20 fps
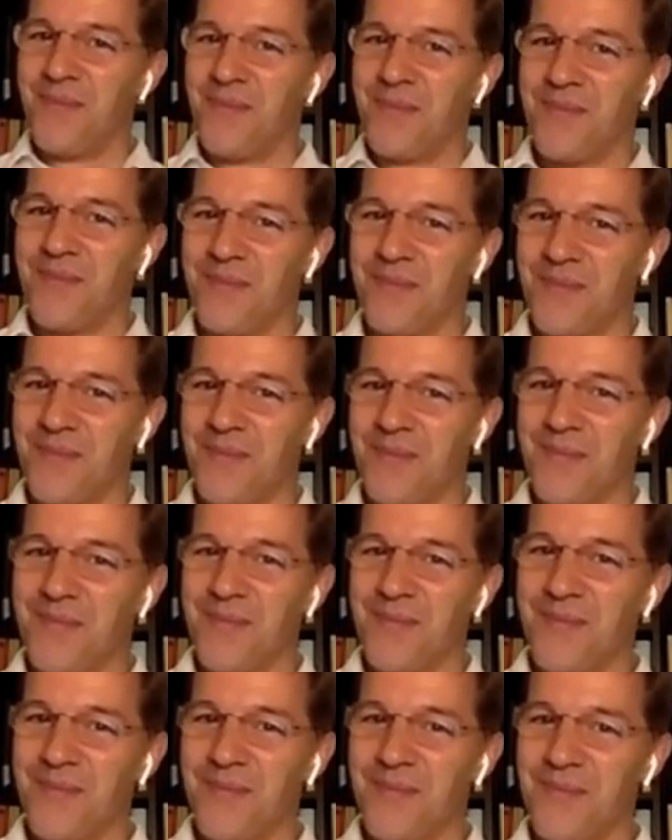
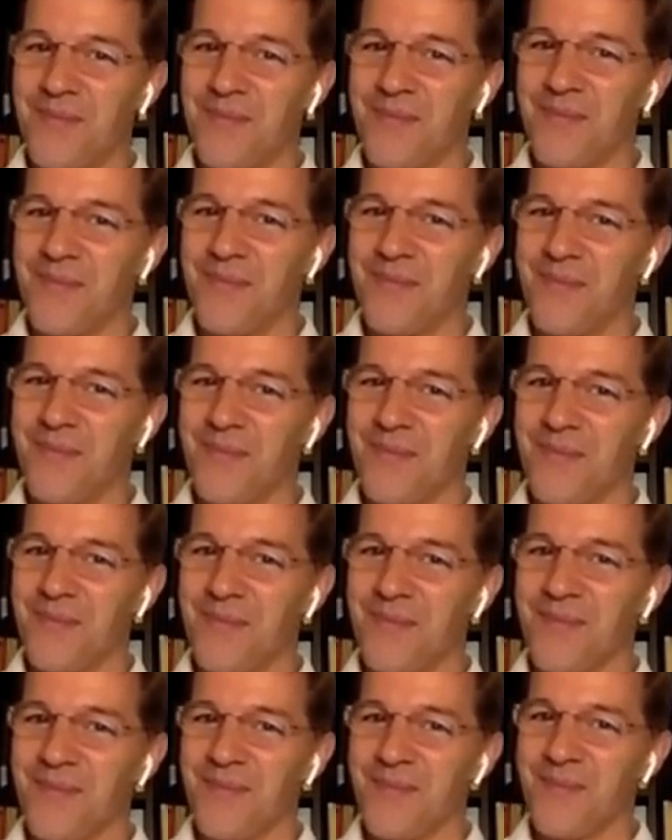
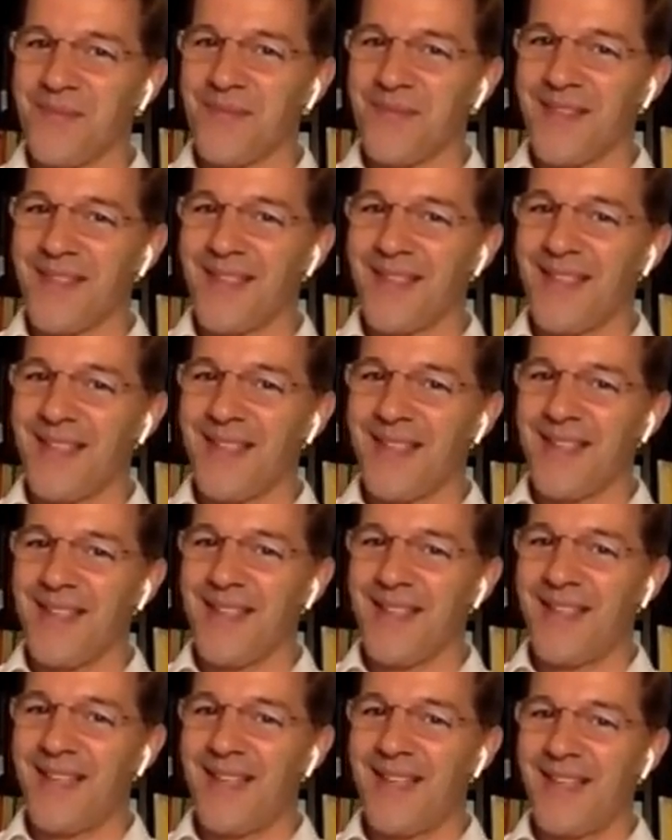
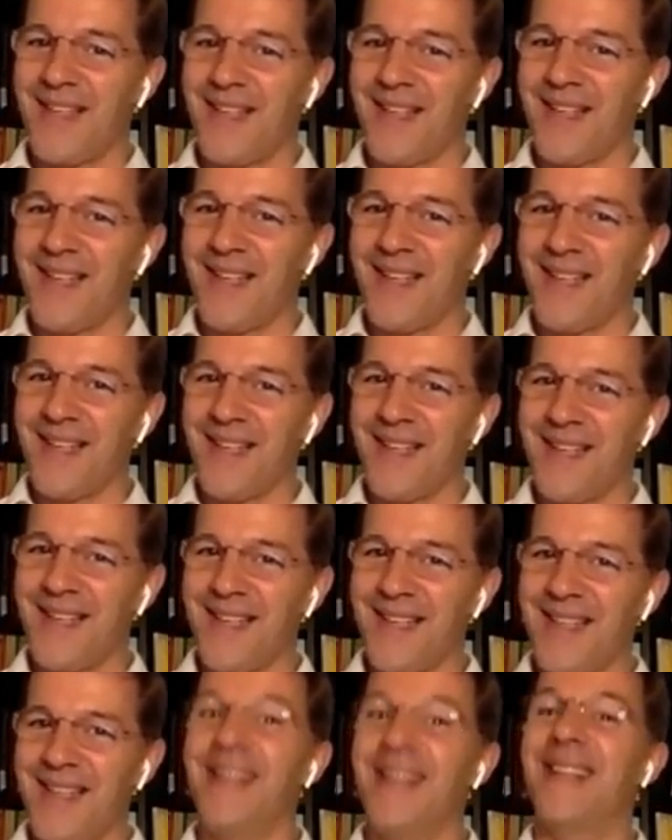
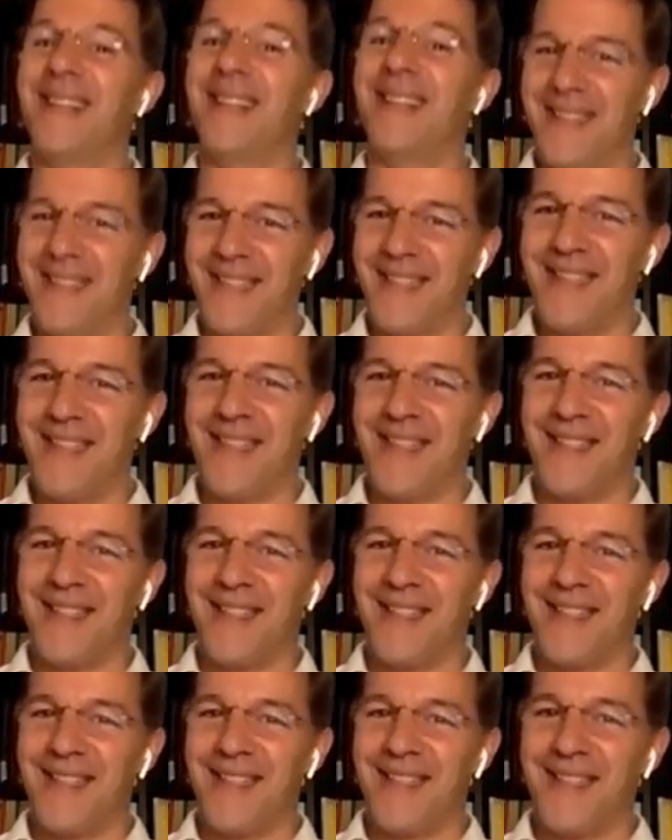
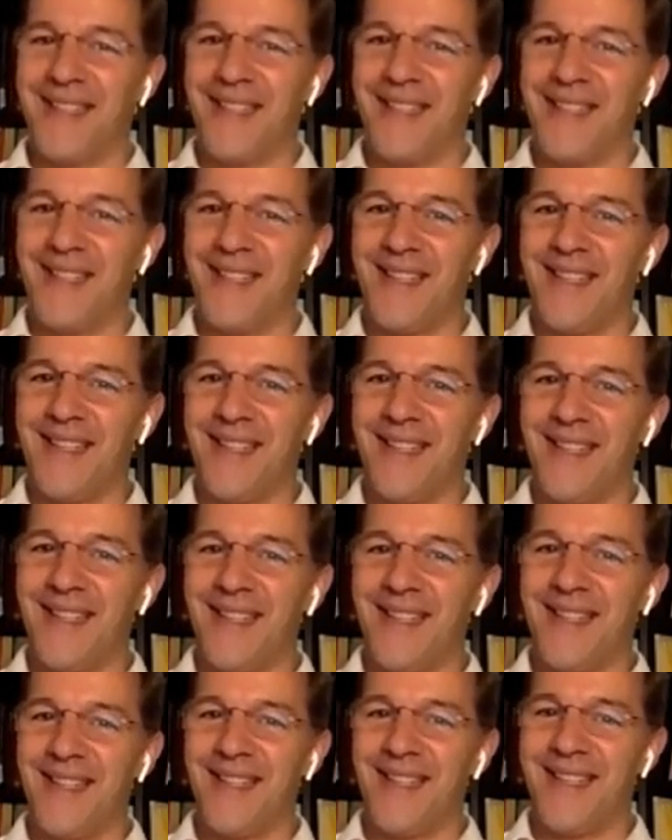
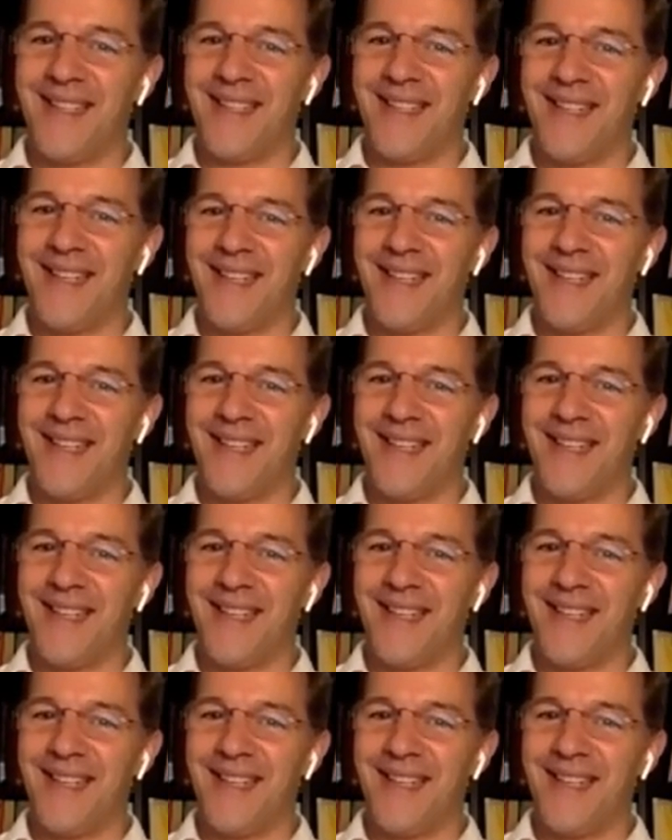(not speaking)